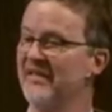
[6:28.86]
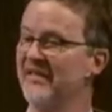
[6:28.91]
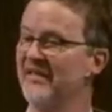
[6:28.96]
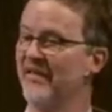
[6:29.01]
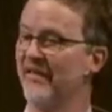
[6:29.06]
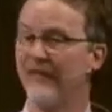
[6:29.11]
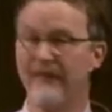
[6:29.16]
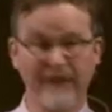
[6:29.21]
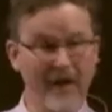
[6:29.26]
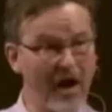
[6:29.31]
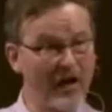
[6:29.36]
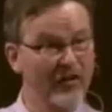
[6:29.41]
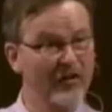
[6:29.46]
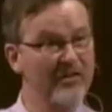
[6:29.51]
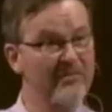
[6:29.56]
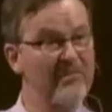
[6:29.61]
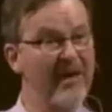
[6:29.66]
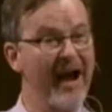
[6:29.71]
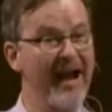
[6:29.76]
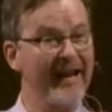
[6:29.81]

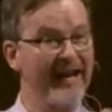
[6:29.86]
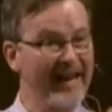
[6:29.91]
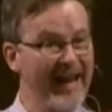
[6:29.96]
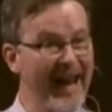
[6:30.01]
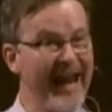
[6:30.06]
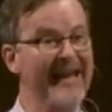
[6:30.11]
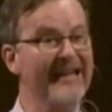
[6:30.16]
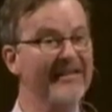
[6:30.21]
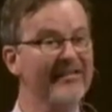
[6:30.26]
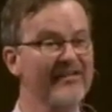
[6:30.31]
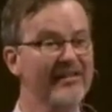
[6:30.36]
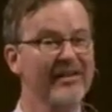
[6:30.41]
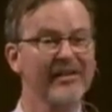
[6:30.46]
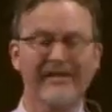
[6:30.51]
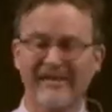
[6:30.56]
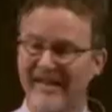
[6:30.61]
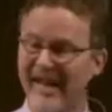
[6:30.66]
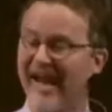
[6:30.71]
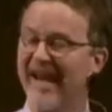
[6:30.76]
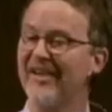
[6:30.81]
followed by eight
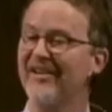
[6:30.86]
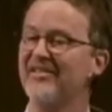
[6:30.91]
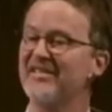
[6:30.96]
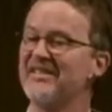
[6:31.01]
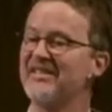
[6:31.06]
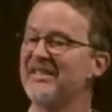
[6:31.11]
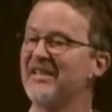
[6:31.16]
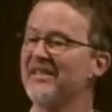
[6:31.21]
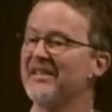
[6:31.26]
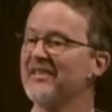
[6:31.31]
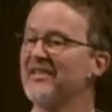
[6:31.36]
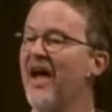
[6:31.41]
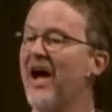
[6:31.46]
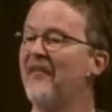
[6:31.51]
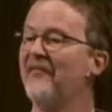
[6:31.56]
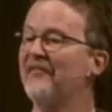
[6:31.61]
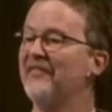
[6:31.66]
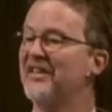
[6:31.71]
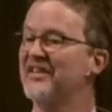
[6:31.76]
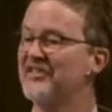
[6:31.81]
things that
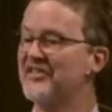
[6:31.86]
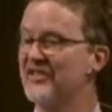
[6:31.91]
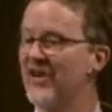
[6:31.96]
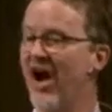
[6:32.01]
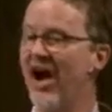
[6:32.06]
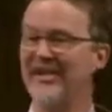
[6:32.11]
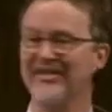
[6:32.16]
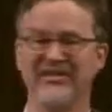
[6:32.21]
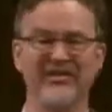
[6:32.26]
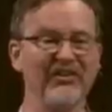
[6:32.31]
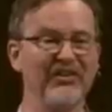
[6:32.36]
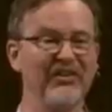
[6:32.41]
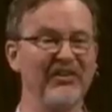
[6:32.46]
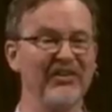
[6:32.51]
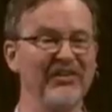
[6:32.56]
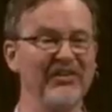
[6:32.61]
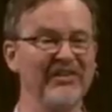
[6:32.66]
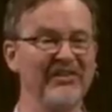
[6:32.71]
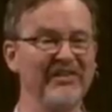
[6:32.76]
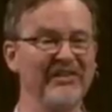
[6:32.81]
love does not do,
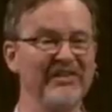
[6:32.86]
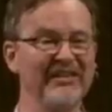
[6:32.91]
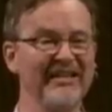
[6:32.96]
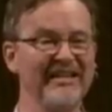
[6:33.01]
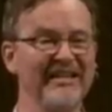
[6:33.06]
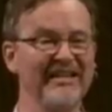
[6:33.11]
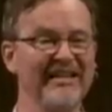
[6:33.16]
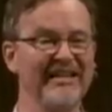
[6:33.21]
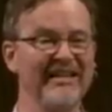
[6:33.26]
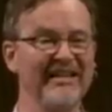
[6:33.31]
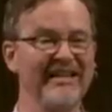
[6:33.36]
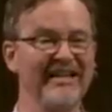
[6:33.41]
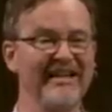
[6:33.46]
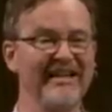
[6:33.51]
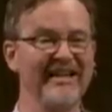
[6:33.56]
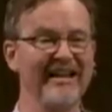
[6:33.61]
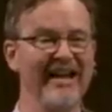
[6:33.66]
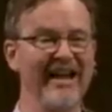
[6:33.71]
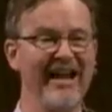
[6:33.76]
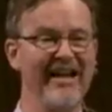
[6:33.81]

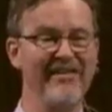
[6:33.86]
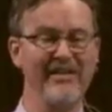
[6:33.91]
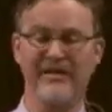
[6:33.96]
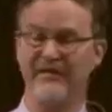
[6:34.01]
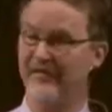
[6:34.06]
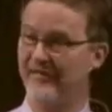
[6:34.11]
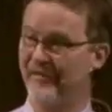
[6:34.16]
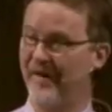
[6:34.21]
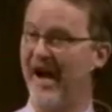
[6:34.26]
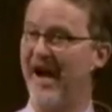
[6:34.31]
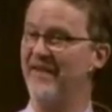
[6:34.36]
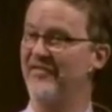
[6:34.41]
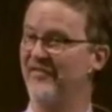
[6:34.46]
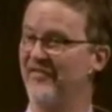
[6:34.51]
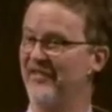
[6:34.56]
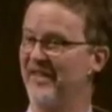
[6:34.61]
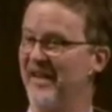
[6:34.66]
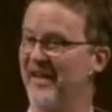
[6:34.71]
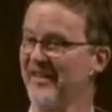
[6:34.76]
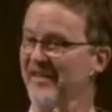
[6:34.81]
and then five
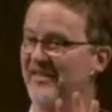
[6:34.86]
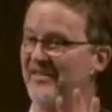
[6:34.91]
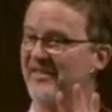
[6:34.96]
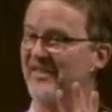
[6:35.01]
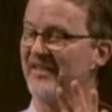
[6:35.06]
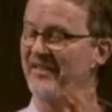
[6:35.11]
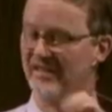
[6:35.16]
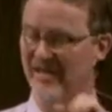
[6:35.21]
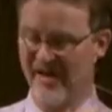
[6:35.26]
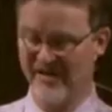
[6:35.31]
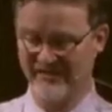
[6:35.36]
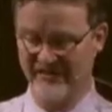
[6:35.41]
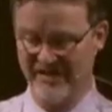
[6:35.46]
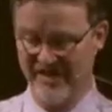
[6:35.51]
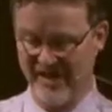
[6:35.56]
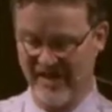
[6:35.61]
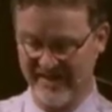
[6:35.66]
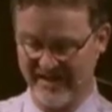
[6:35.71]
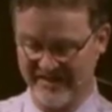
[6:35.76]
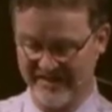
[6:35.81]
things that love
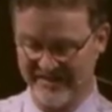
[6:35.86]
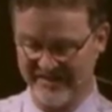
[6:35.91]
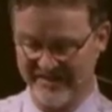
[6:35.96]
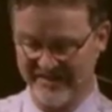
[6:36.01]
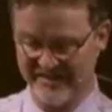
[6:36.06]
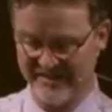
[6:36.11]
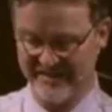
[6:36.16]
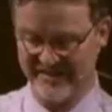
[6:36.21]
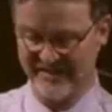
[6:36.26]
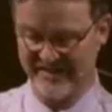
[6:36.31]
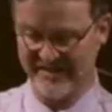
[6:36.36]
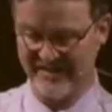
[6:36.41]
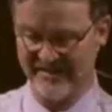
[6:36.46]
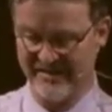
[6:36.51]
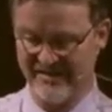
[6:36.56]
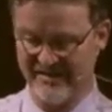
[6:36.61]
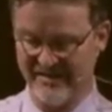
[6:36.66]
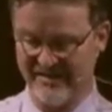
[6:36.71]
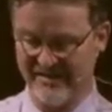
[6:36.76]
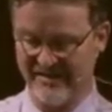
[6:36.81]
does.
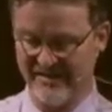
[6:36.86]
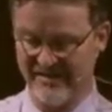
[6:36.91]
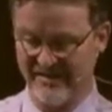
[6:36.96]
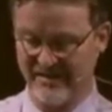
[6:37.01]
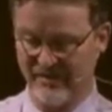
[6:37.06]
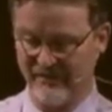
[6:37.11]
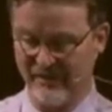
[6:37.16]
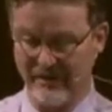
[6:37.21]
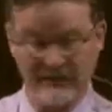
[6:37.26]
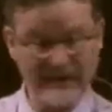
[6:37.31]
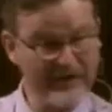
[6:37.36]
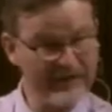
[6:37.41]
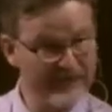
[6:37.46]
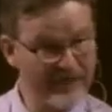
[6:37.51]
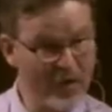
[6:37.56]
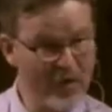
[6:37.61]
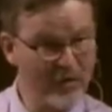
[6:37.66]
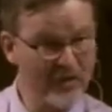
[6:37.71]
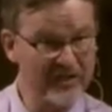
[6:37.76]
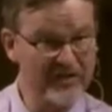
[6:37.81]
We
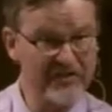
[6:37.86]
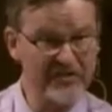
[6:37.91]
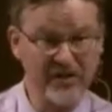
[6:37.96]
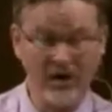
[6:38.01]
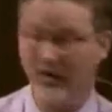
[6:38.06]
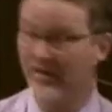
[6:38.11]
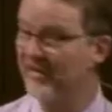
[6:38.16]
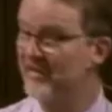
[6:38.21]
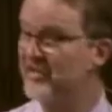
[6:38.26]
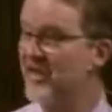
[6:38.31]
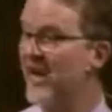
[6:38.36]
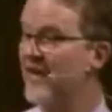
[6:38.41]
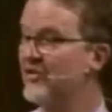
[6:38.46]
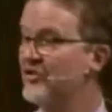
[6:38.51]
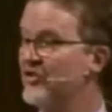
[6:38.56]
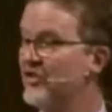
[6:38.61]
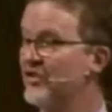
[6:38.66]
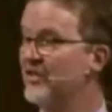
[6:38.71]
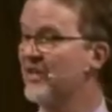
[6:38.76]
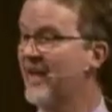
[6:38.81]
focused our
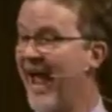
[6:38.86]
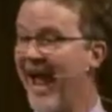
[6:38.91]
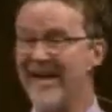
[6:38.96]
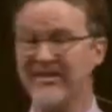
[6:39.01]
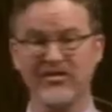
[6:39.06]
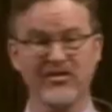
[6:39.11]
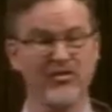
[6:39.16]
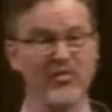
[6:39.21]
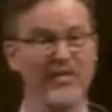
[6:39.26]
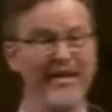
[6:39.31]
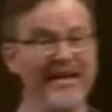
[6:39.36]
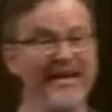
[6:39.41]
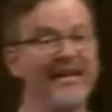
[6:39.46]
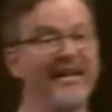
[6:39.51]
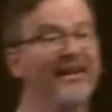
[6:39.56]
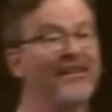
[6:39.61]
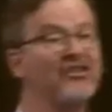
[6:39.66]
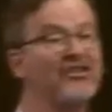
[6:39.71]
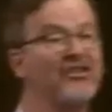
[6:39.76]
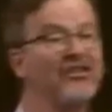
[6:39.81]
attention last week
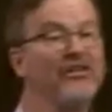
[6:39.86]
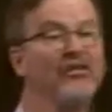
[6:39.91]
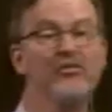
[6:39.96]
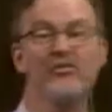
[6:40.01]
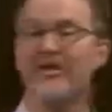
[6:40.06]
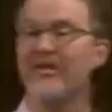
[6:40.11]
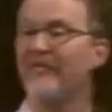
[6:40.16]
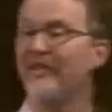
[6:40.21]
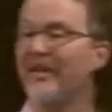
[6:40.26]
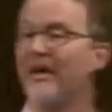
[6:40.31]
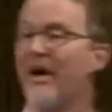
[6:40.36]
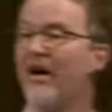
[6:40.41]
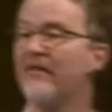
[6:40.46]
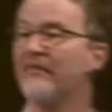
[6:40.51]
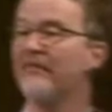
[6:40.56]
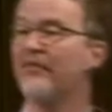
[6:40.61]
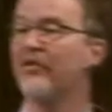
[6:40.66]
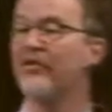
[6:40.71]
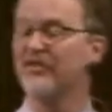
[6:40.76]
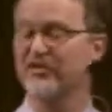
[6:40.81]
exclusively on
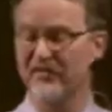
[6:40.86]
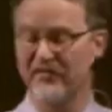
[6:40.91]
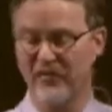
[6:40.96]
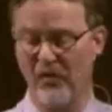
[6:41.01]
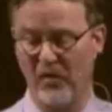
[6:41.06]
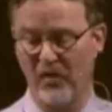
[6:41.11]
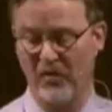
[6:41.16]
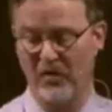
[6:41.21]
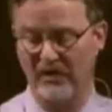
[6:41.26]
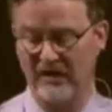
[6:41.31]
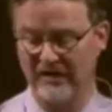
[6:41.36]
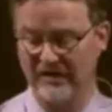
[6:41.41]
verse 4.